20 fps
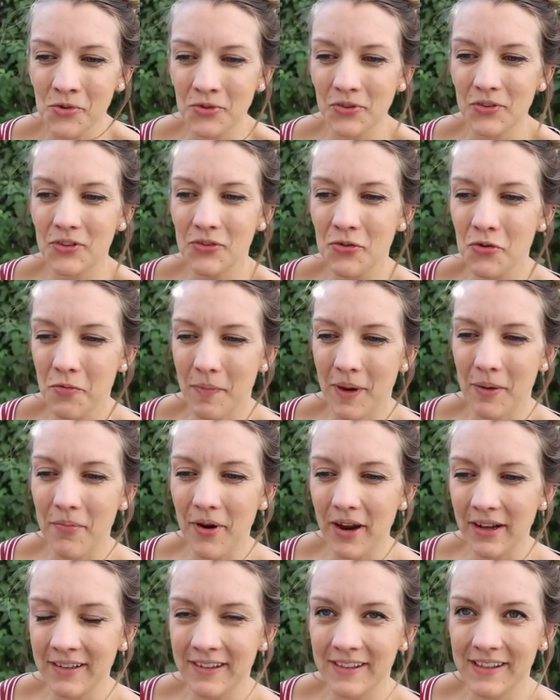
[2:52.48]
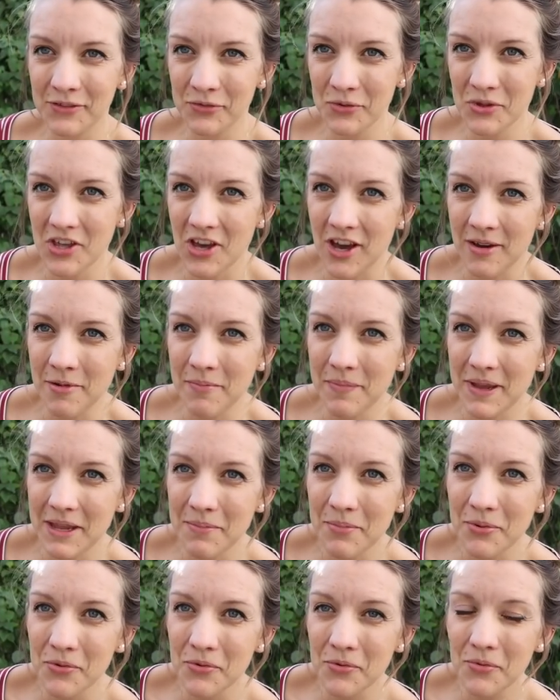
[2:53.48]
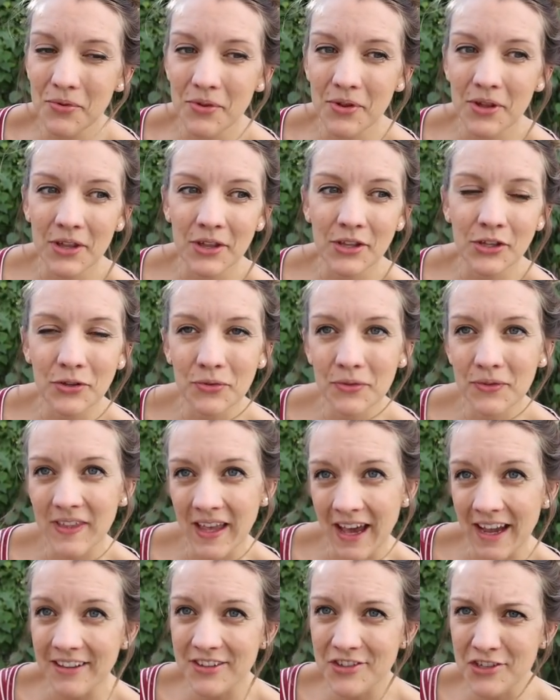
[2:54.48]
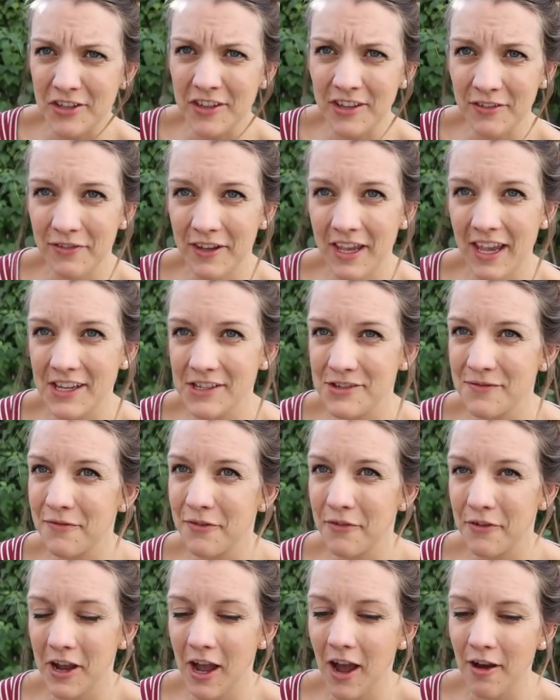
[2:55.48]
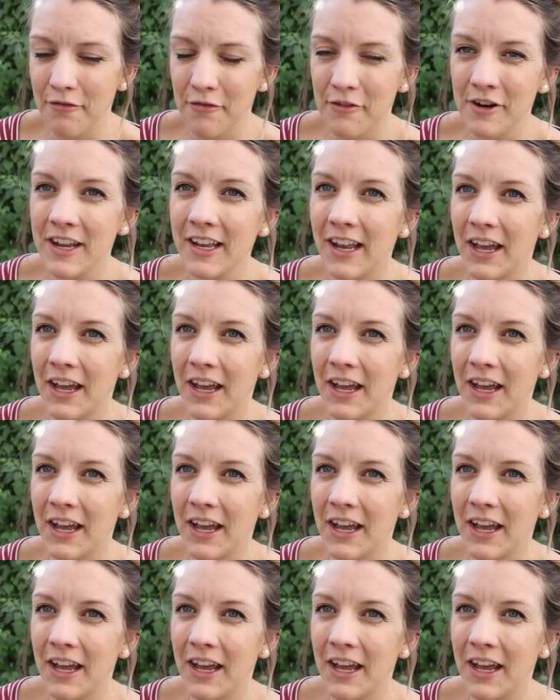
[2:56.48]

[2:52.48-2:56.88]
want to talk about pregnancy all the time and people use that as justification for recovery.